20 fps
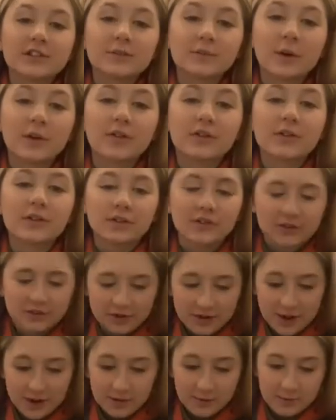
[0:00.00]
want to
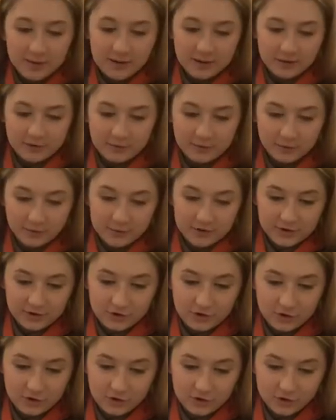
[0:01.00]
stir them in with
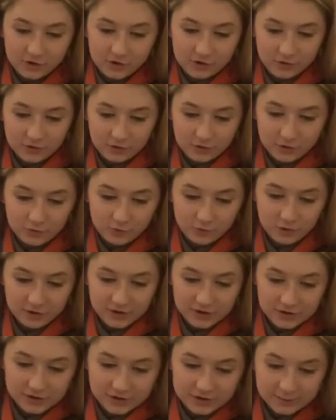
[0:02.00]
your
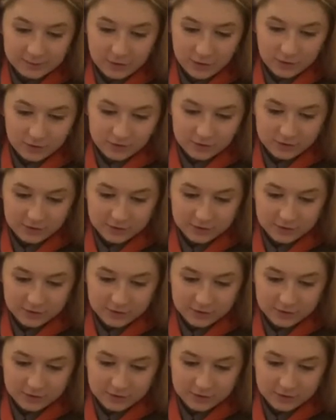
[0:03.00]
wooden spoon.